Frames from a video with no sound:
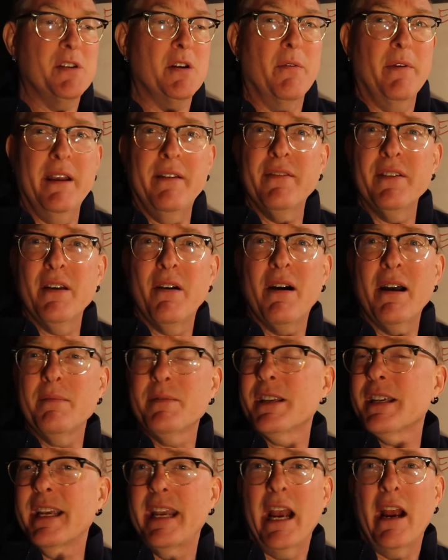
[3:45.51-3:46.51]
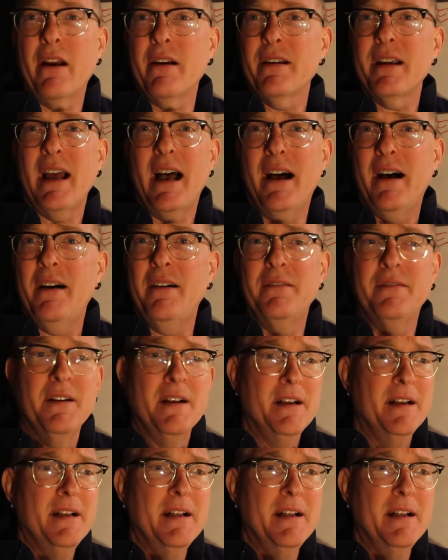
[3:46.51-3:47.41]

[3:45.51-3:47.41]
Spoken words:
So even though I'm scared of